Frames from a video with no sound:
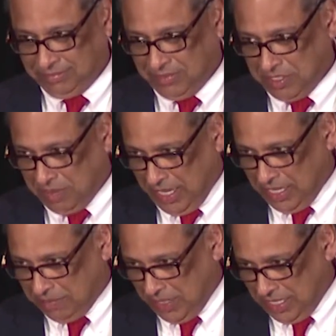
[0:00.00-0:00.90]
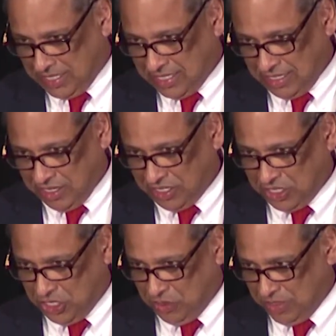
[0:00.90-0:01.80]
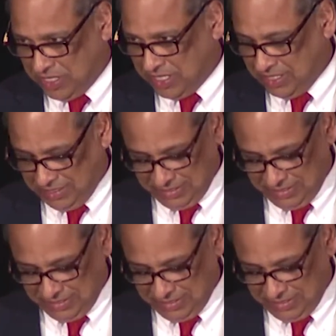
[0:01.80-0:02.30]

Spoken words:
To me, it means our students.